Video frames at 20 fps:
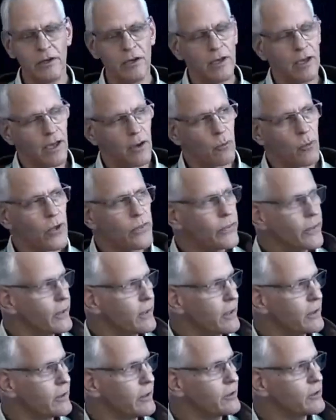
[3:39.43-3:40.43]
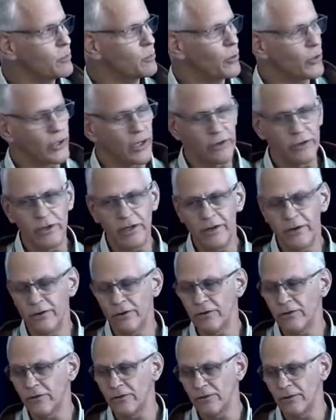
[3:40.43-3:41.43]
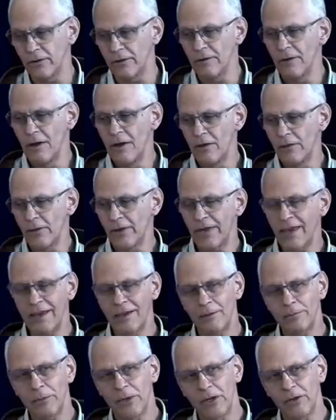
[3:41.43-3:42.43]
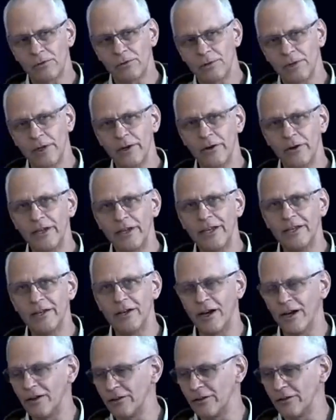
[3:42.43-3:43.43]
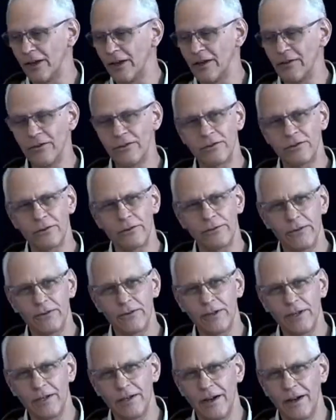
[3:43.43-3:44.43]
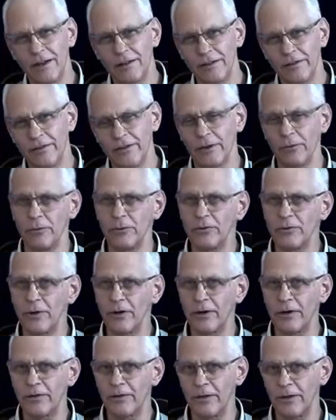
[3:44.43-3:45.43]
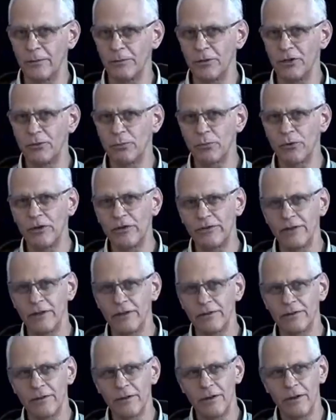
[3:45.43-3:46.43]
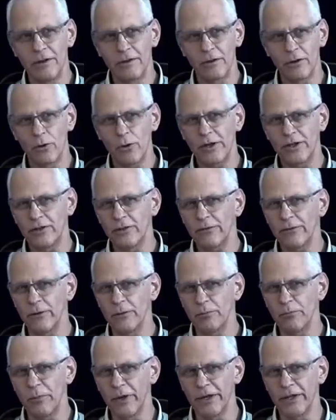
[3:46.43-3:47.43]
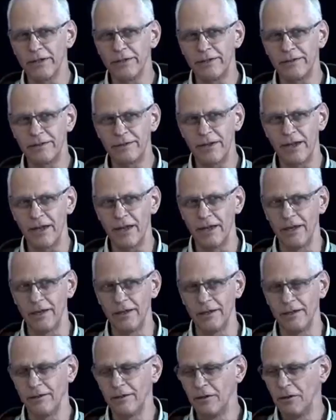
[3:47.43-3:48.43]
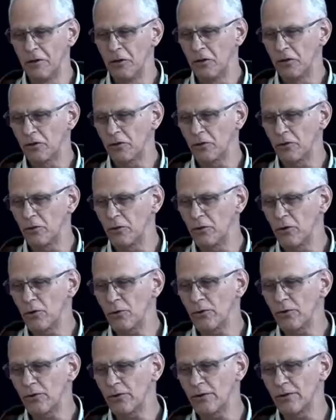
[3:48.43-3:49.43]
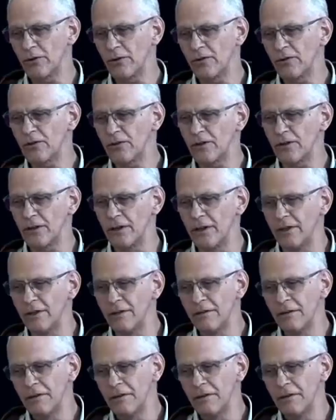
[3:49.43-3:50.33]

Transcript: And one thing I'd like to point out here is that the canopy layer heat island and the surface heat island that we saw in the image previous, they're quite different by day. So you notice that the city,